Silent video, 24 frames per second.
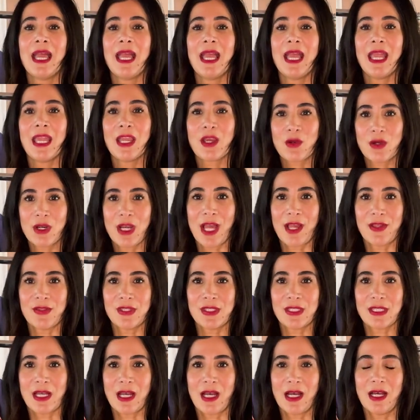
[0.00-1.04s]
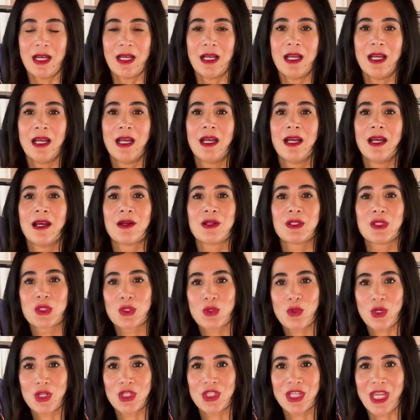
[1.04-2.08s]
a credenza
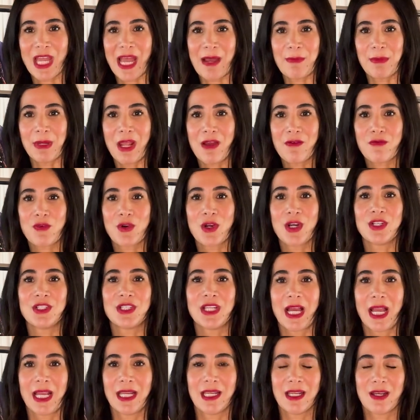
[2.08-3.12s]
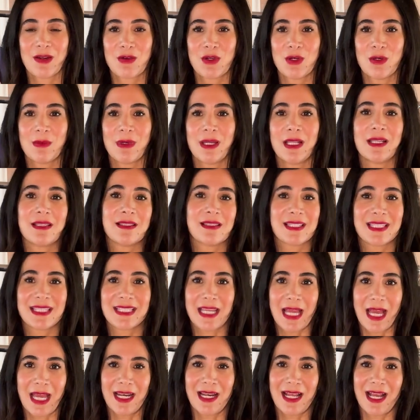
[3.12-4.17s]
storage cabinet for a dining room, and
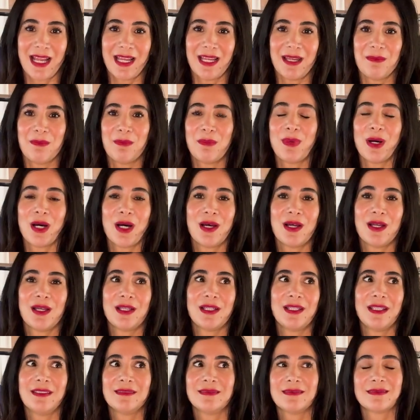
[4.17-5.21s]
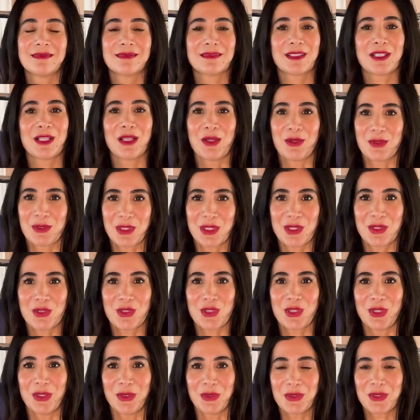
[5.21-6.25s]
instead I bought clothes and
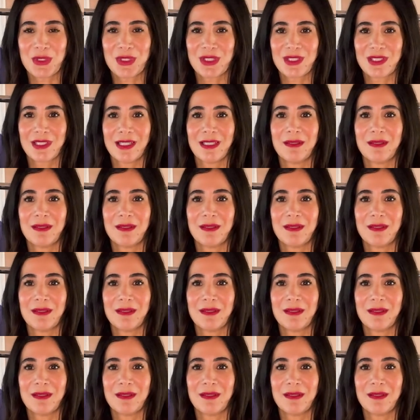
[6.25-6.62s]
shoes.